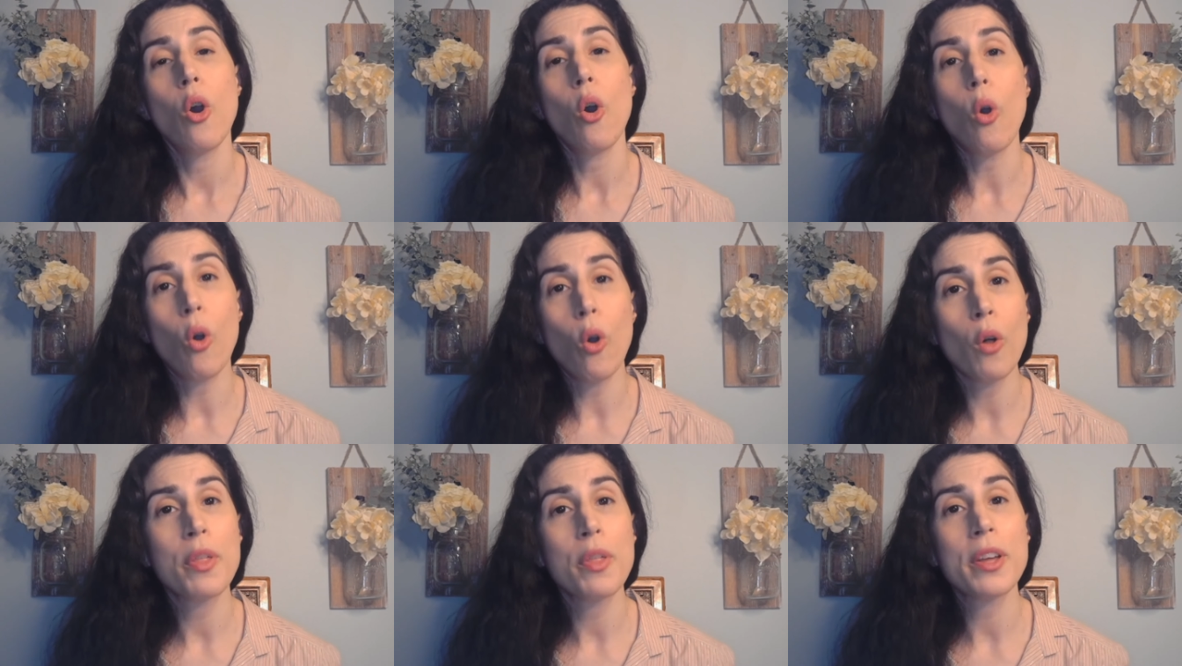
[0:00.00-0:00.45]

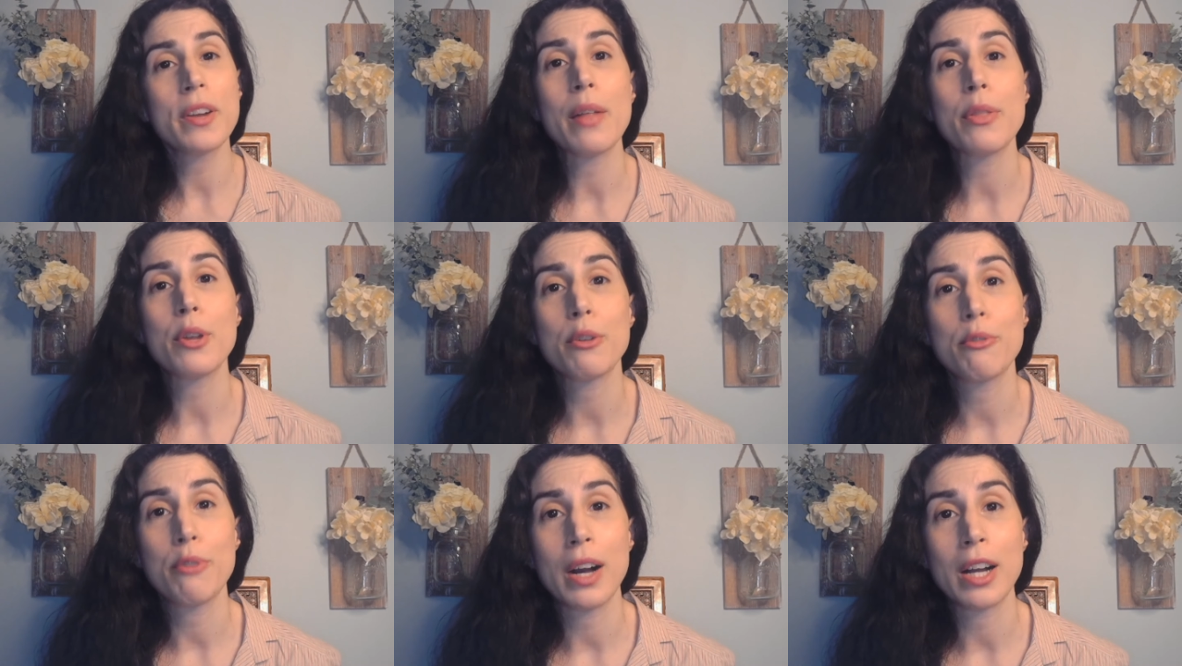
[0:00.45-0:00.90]
all their
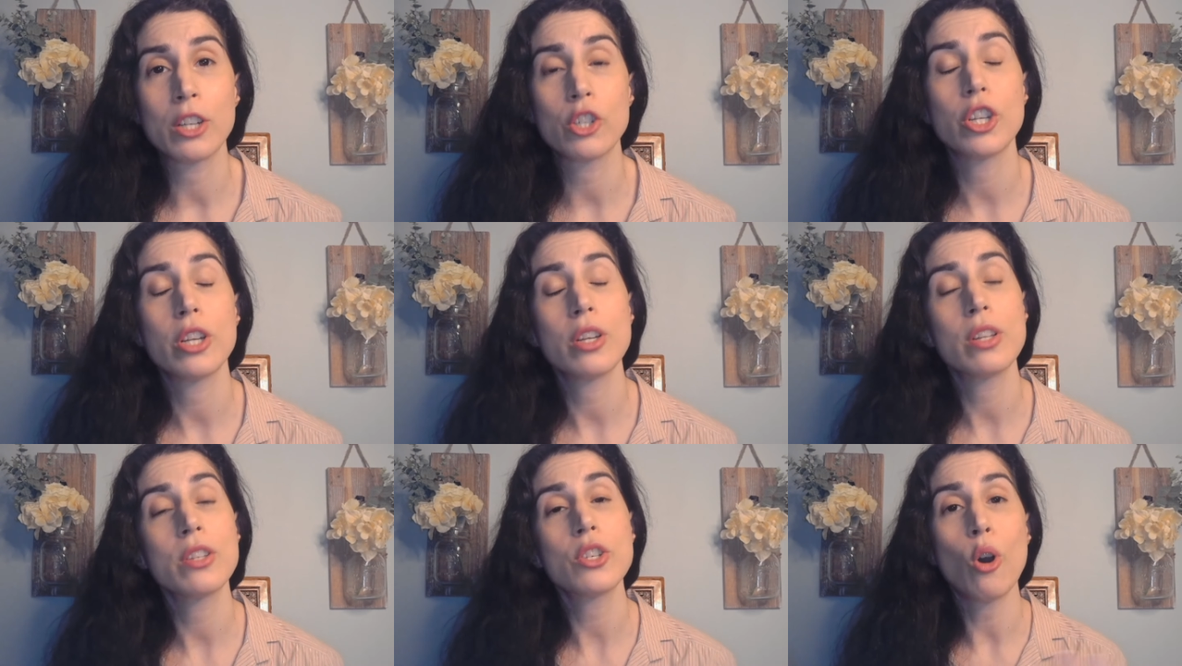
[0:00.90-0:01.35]
other
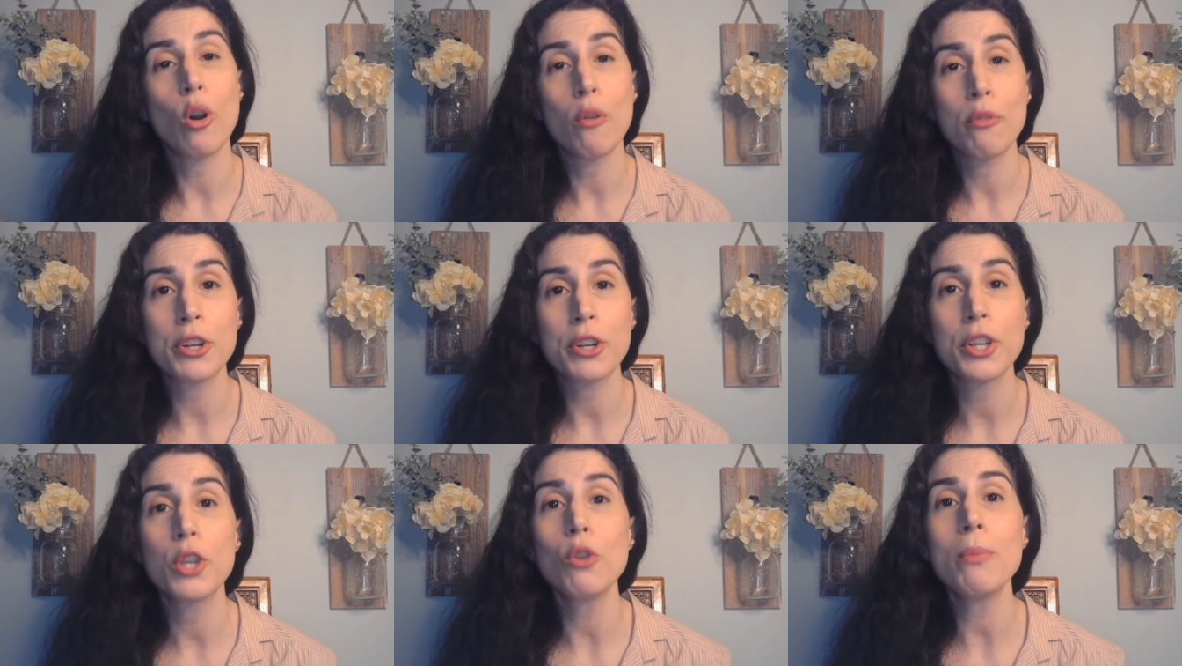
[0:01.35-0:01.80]
functions of
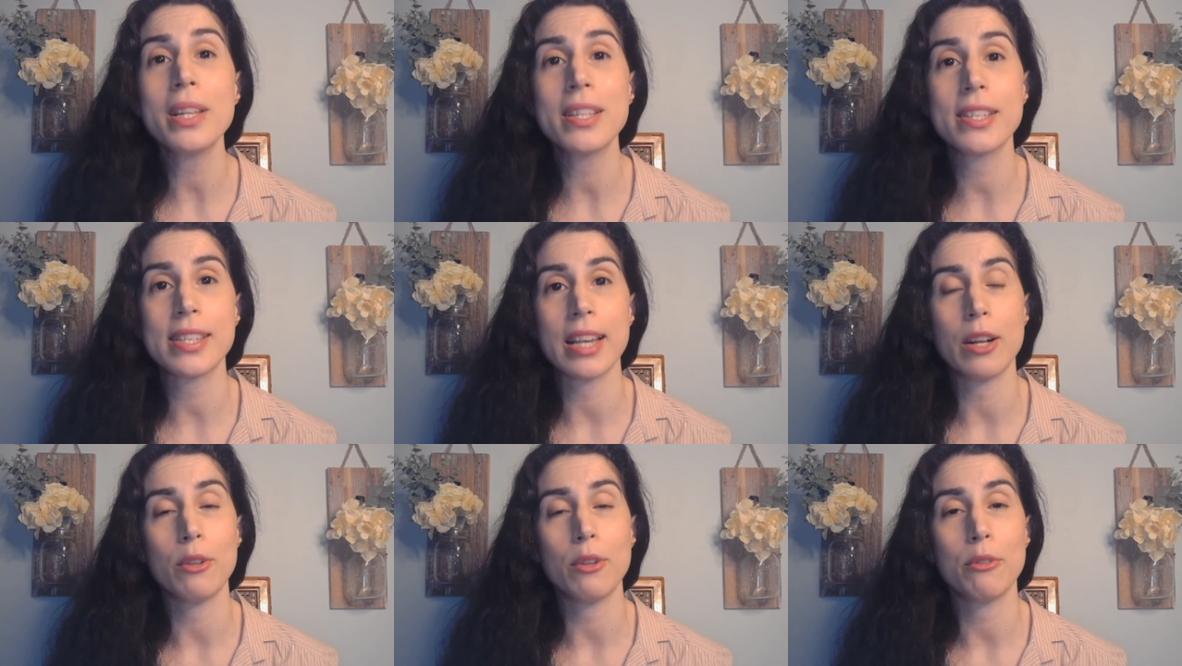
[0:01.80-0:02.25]
their human
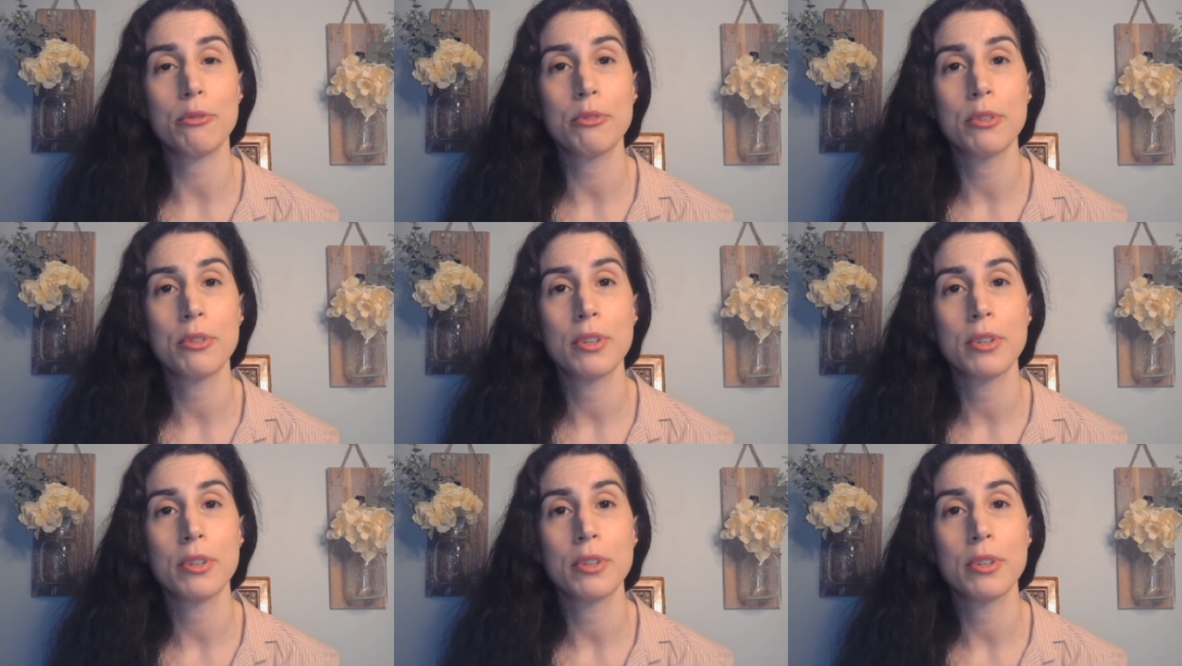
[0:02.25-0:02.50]
self.